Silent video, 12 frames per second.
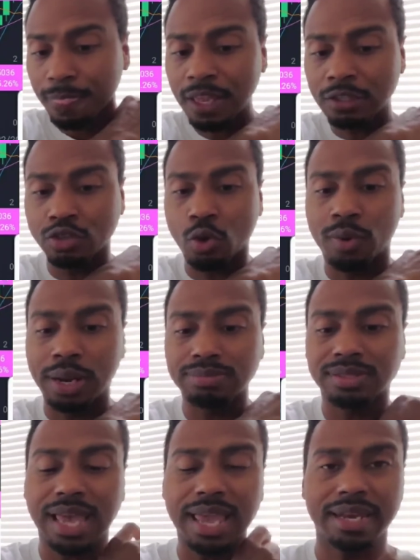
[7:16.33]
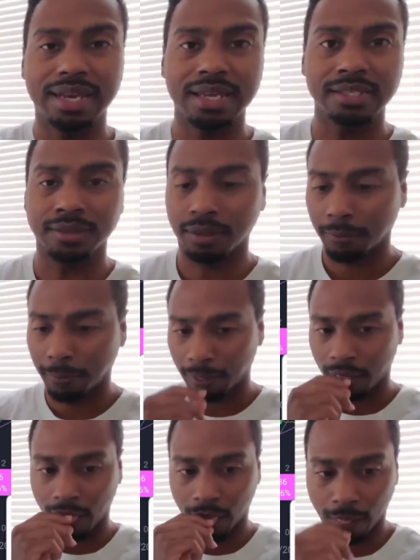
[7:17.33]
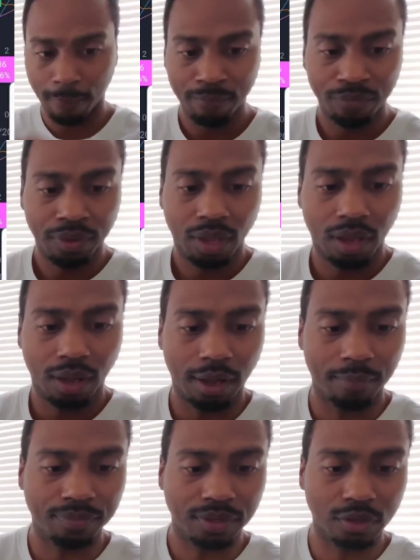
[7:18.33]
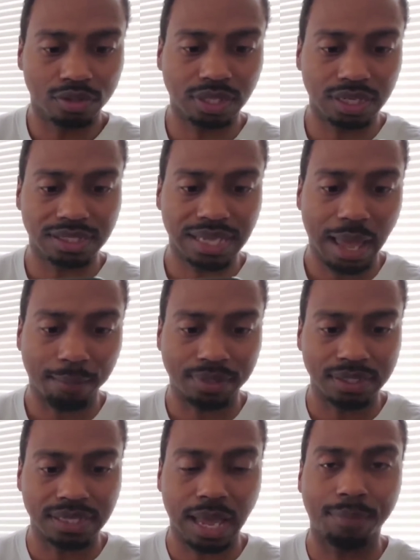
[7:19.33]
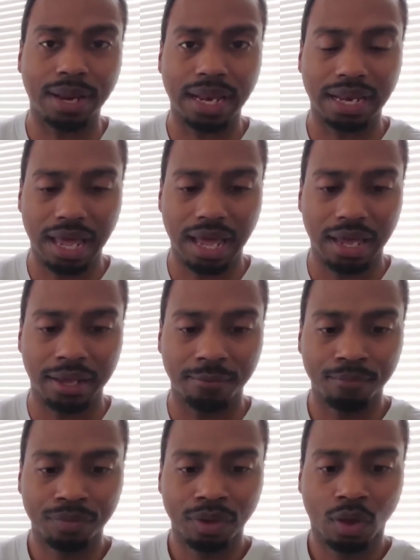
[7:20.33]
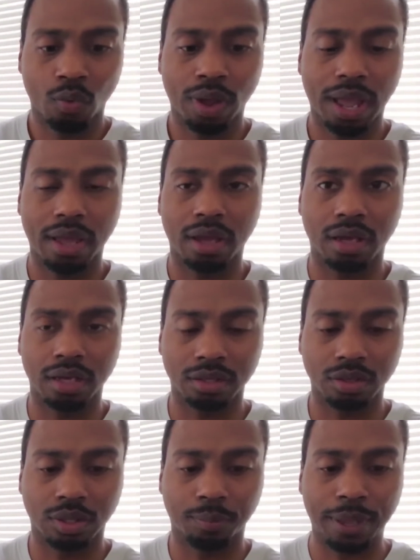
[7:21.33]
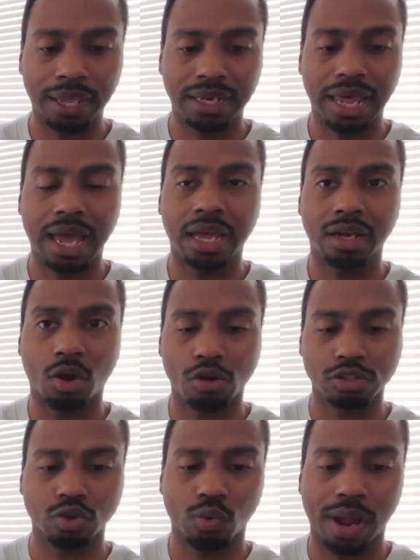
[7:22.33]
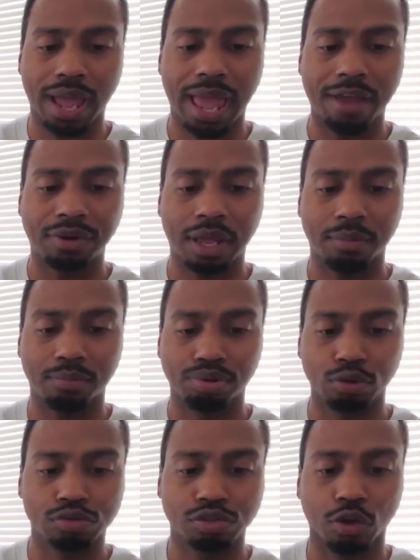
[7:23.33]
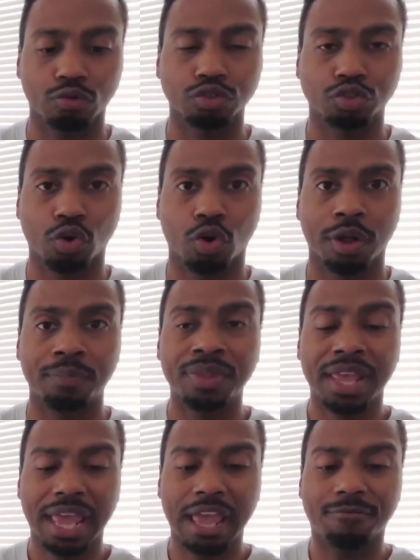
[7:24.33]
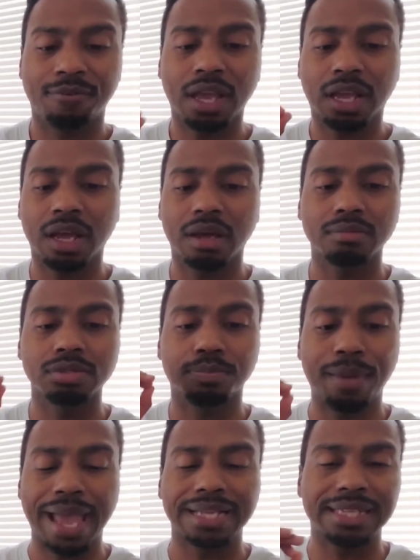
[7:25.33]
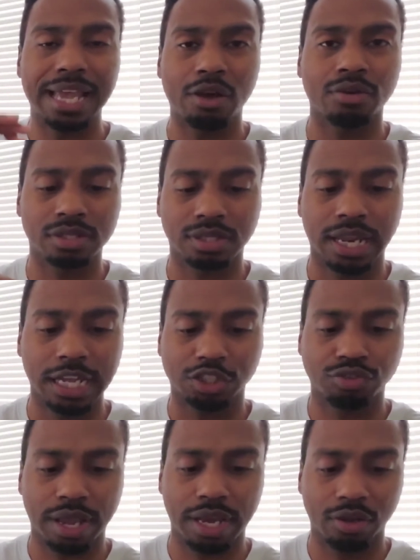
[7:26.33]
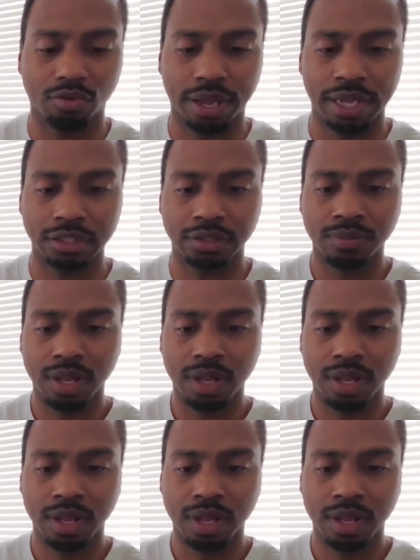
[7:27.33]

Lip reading: So what I'm saying is, you see the top of that line, where the pink line, also where I have that blue circle drawn. If it comes back down into that trading range,